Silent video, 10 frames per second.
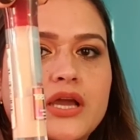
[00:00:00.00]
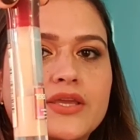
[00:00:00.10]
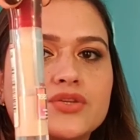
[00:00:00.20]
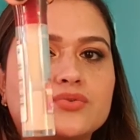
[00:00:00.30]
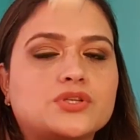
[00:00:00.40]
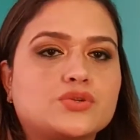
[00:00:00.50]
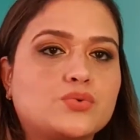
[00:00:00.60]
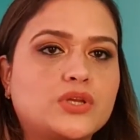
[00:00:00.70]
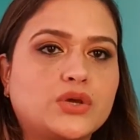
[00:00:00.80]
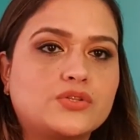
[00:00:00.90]
I use it
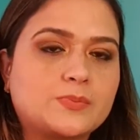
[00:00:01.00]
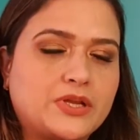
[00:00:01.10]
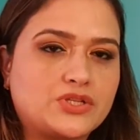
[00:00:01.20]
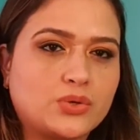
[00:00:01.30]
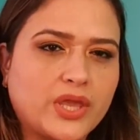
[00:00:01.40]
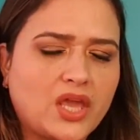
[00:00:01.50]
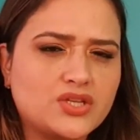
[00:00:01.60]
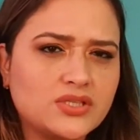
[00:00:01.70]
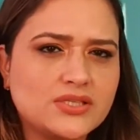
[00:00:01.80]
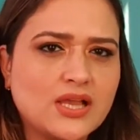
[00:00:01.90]
only on special
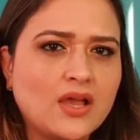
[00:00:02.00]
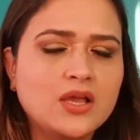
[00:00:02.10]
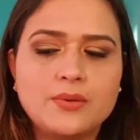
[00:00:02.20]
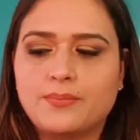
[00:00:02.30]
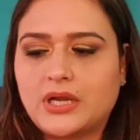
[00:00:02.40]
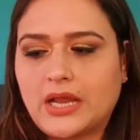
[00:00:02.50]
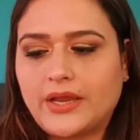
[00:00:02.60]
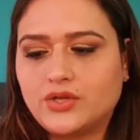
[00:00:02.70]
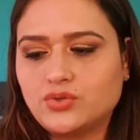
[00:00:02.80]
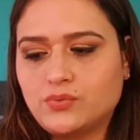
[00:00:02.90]
occasions, but I
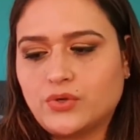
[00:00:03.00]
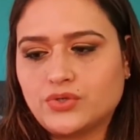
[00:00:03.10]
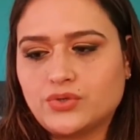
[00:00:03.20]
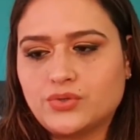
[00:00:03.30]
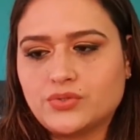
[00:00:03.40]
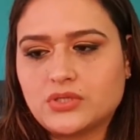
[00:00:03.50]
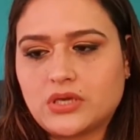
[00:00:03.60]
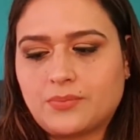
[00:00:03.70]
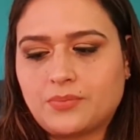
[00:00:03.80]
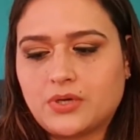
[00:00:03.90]
do want to use it up